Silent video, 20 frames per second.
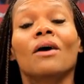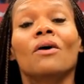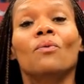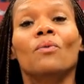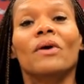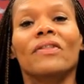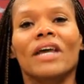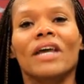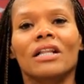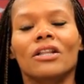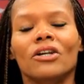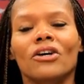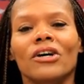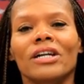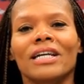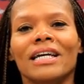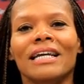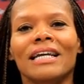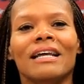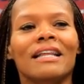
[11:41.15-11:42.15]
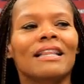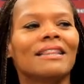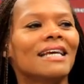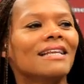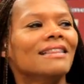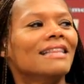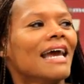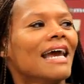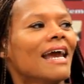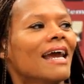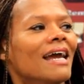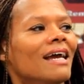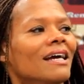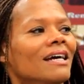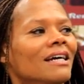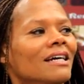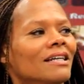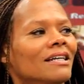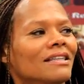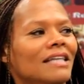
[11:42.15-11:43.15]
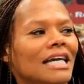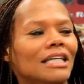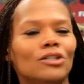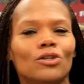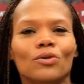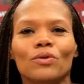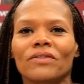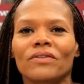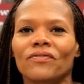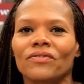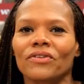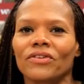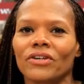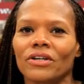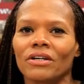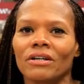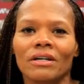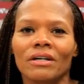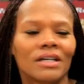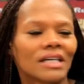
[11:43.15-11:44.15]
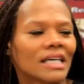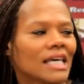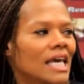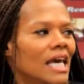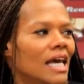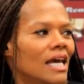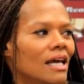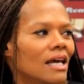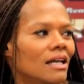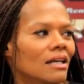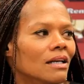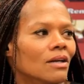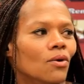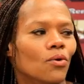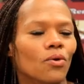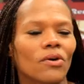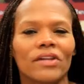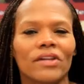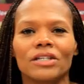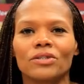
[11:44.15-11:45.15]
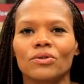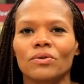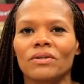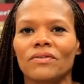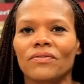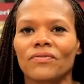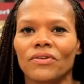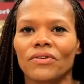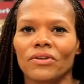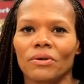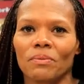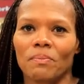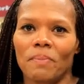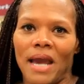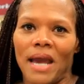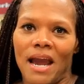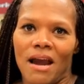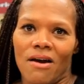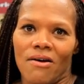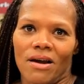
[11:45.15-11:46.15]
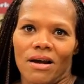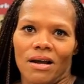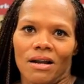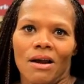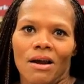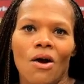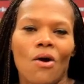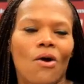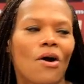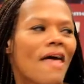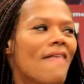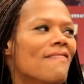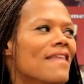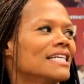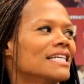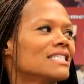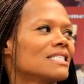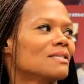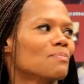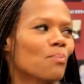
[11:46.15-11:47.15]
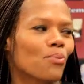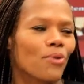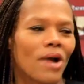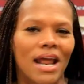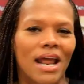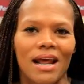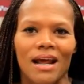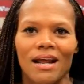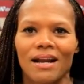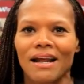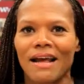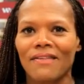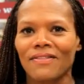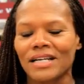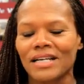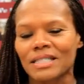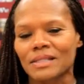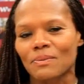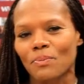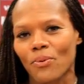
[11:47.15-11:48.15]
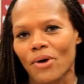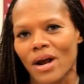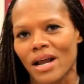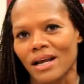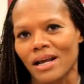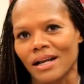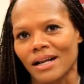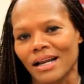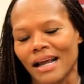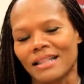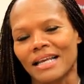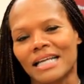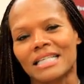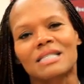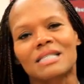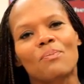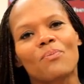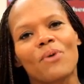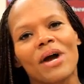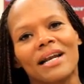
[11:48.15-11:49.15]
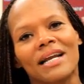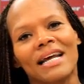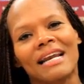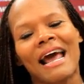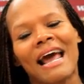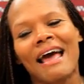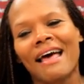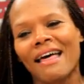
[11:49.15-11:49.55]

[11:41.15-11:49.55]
When they learn it, then they do it for their kid or they do it for their parent, and they spread it and they spread it and they spread it.